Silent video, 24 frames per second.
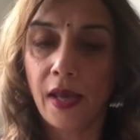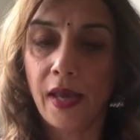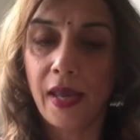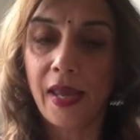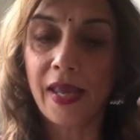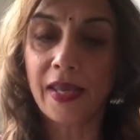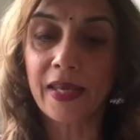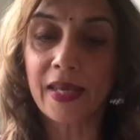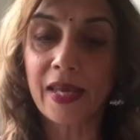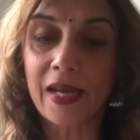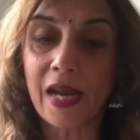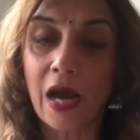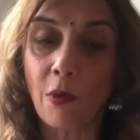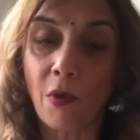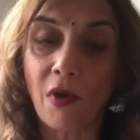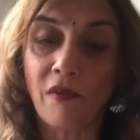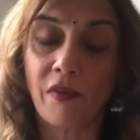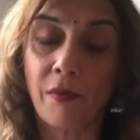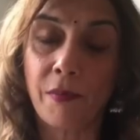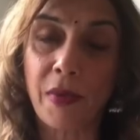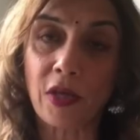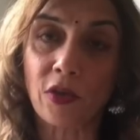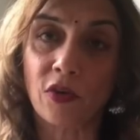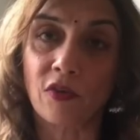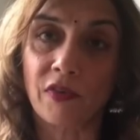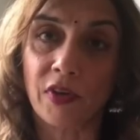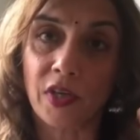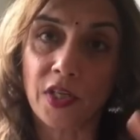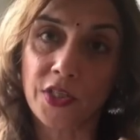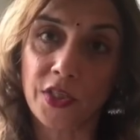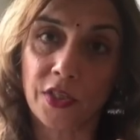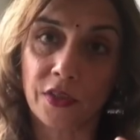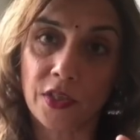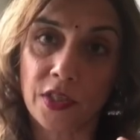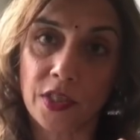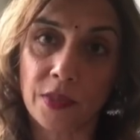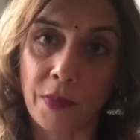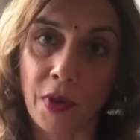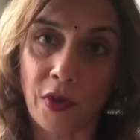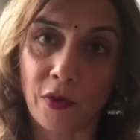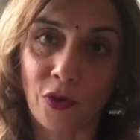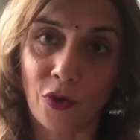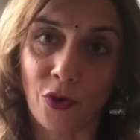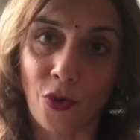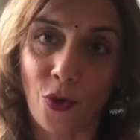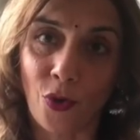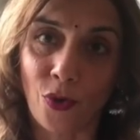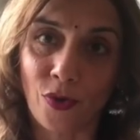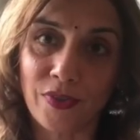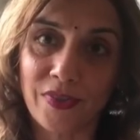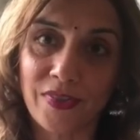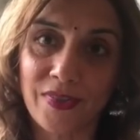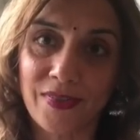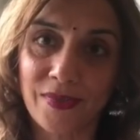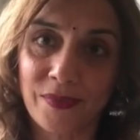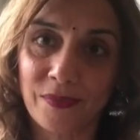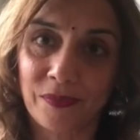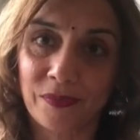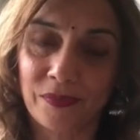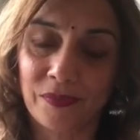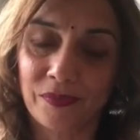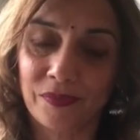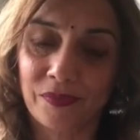It can, however, make you very serious about your goals,